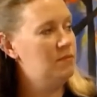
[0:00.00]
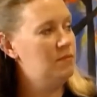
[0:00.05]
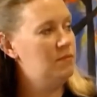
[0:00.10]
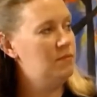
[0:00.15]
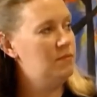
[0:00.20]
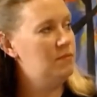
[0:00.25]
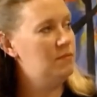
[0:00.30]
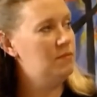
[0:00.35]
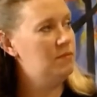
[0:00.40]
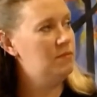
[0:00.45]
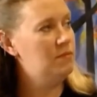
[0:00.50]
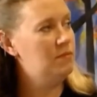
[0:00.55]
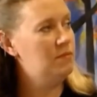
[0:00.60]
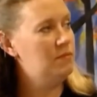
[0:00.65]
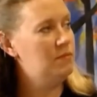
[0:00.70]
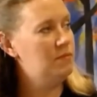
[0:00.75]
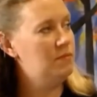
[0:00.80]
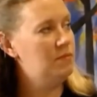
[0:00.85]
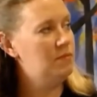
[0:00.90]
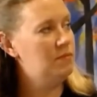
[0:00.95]

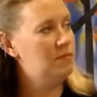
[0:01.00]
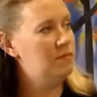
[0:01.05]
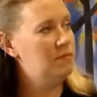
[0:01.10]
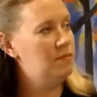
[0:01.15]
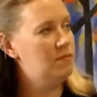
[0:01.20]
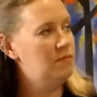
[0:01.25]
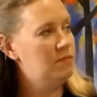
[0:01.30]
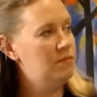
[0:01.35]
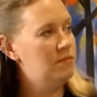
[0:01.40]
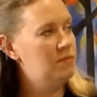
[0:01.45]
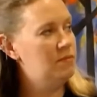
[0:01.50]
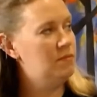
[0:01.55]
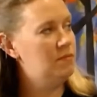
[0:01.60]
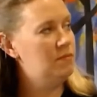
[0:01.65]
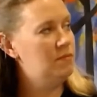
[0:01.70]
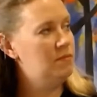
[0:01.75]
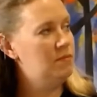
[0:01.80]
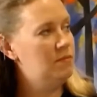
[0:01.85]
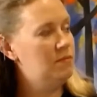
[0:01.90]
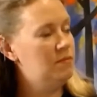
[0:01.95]

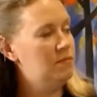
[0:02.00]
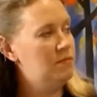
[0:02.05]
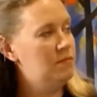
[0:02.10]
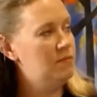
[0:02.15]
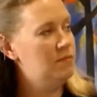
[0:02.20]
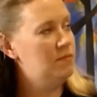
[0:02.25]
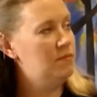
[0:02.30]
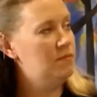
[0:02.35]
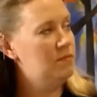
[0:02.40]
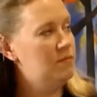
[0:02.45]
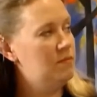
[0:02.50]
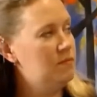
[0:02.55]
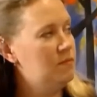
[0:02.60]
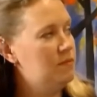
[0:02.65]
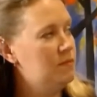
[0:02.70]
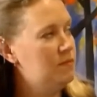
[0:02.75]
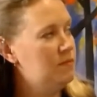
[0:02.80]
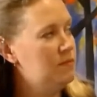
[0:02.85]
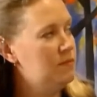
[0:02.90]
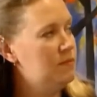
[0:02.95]

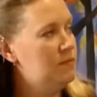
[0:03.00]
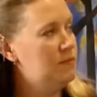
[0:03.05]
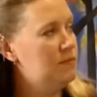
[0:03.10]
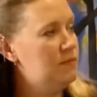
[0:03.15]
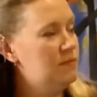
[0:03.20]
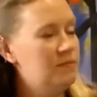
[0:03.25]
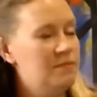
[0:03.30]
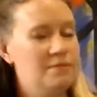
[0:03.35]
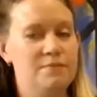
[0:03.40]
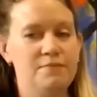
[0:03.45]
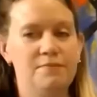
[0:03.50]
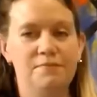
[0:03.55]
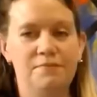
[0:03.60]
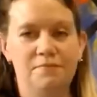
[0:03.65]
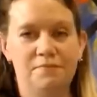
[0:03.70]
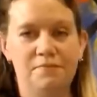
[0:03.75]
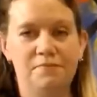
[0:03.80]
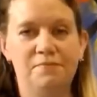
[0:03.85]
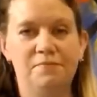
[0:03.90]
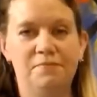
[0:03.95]

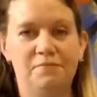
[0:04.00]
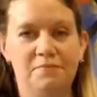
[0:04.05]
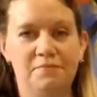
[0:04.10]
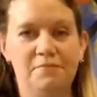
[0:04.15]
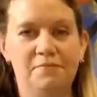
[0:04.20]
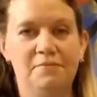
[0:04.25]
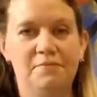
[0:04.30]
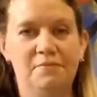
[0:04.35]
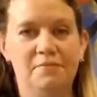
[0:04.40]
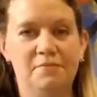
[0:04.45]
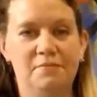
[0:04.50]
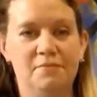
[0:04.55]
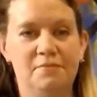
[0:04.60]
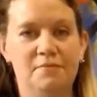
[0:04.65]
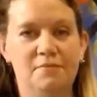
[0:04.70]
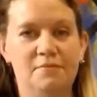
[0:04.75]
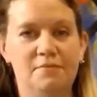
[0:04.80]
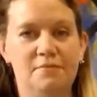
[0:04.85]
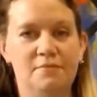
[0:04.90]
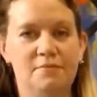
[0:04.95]

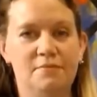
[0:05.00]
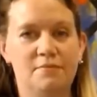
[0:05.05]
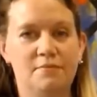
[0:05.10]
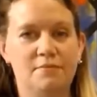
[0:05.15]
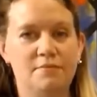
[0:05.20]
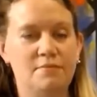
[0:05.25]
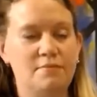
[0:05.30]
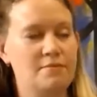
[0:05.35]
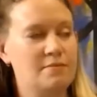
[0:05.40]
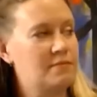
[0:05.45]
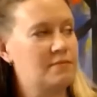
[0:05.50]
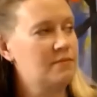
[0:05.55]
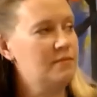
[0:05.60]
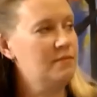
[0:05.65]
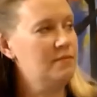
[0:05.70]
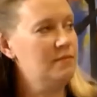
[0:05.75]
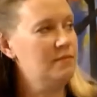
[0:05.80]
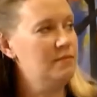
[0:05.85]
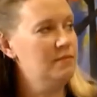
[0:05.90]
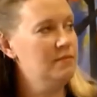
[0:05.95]

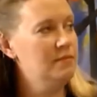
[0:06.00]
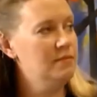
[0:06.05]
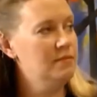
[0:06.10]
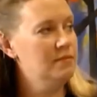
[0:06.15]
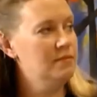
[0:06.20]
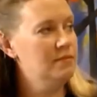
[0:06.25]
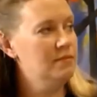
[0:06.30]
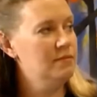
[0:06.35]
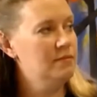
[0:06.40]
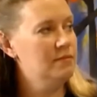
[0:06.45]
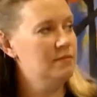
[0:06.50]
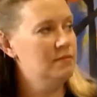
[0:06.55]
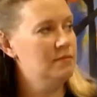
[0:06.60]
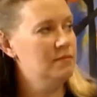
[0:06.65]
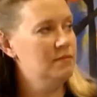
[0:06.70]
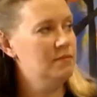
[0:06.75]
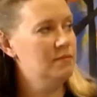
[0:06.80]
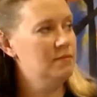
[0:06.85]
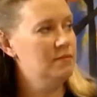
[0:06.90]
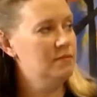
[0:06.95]

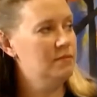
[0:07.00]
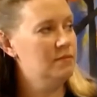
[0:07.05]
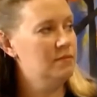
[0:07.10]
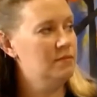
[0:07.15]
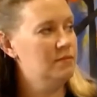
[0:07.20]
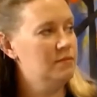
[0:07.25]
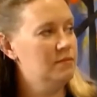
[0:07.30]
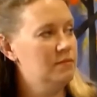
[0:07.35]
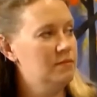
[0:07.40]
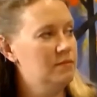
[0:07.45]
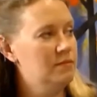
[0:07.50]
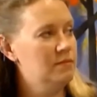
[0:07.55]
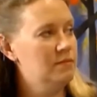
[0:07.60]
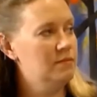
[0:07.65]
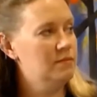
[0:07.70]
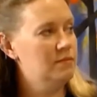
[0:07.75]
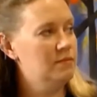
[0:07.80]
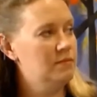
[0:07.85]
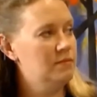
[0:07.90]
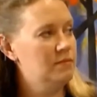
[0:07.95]
[no speech]